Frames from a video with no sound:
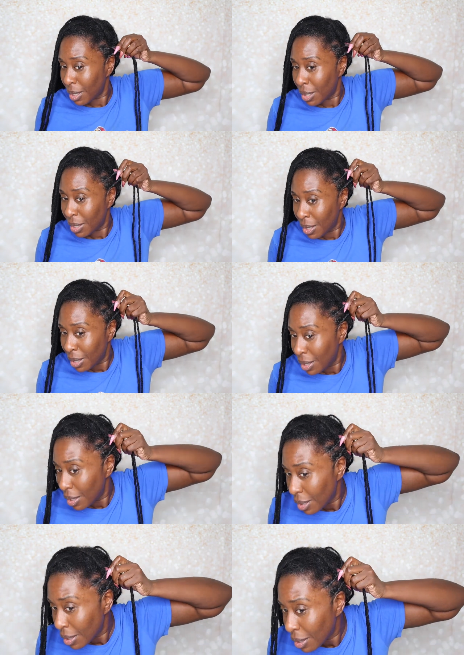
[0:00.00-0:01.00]

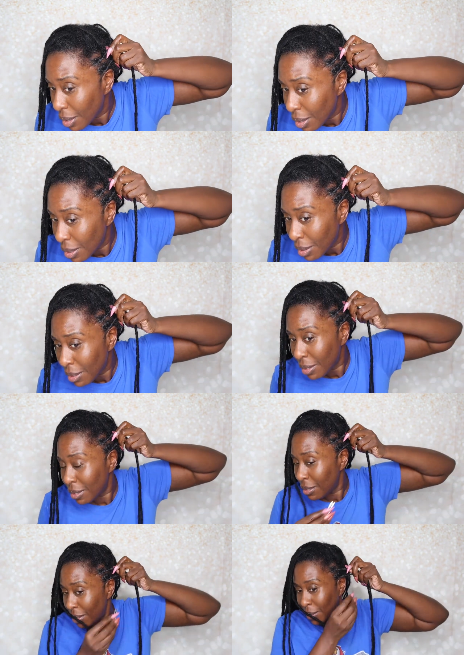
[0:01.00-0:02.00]

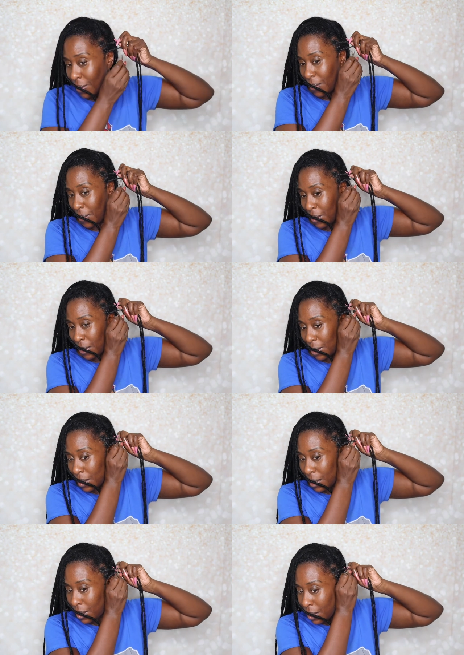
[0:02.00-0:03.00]
Nobody speaks.